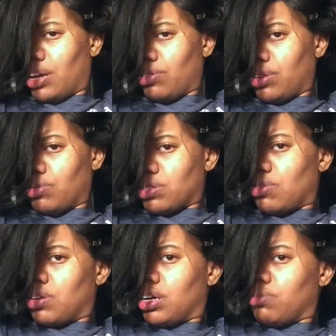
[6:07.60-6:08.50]
don't know what's
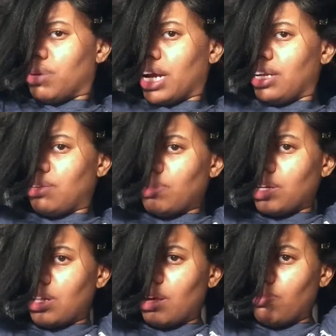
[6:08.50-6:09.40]
going on, but I
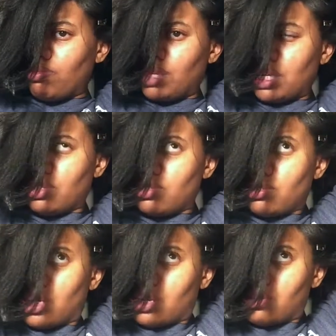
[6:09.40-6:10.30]
emailed them
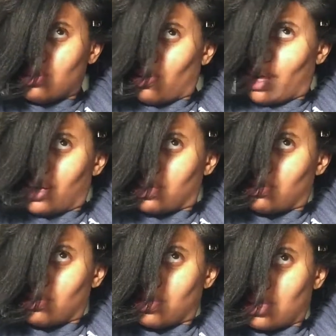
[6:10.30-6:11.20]
yesterday, so I guess
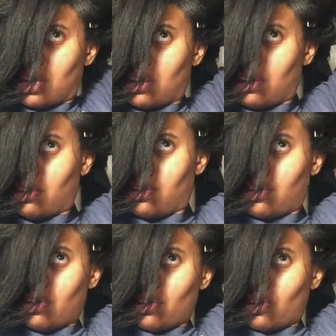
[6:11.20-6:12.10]
we'll see.
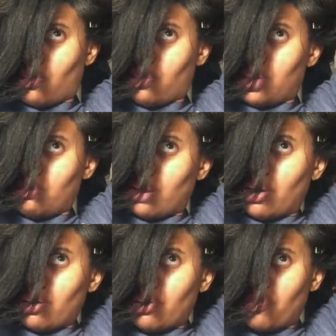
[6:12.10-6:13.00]
Hopefully
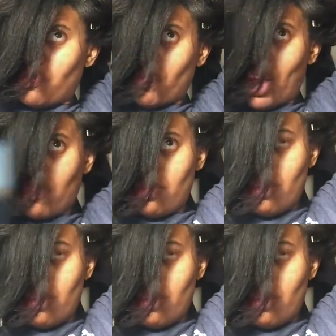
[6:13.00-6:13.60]
tomorrow I'll have a